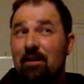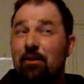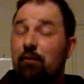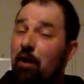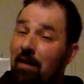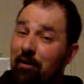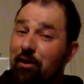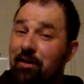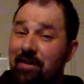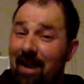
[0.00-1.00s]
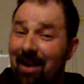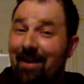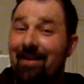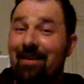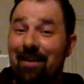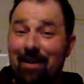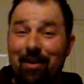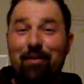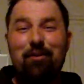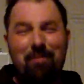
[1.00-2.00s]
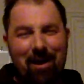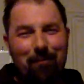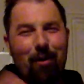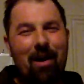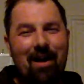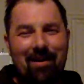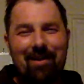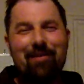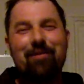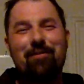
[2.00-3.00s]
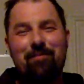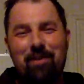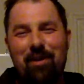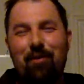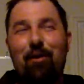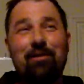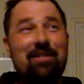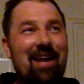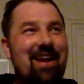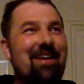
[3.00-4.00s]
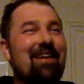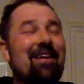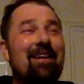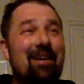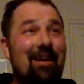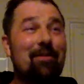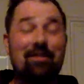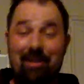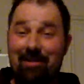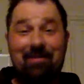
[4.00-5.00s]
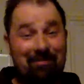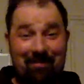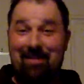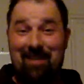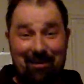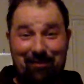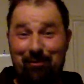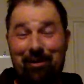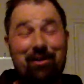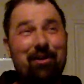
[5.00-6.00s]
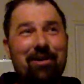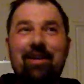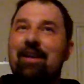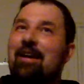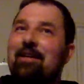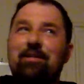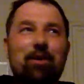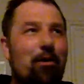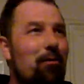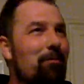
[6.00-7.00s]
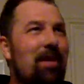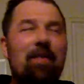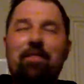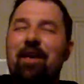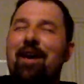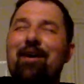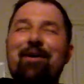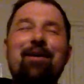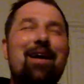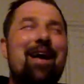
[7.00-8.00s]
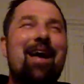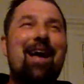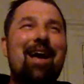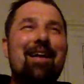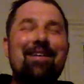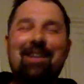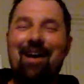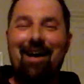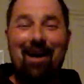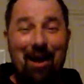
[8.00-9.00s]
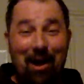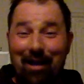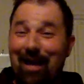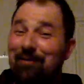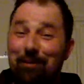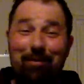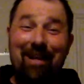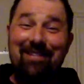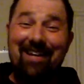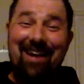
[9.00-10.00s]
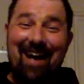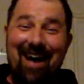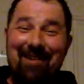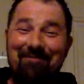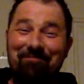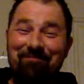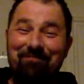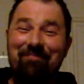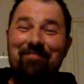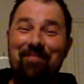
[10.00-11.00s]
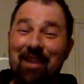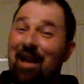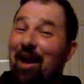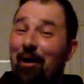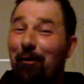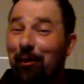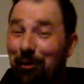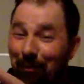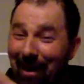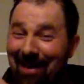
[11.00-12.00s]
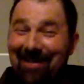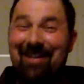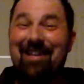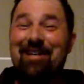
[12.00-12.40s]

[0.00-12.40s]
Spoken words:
So if you have a good day, you might walk out of here being all state." And I was like, "That sounds really good." So get there, and guess what place I got? You're right.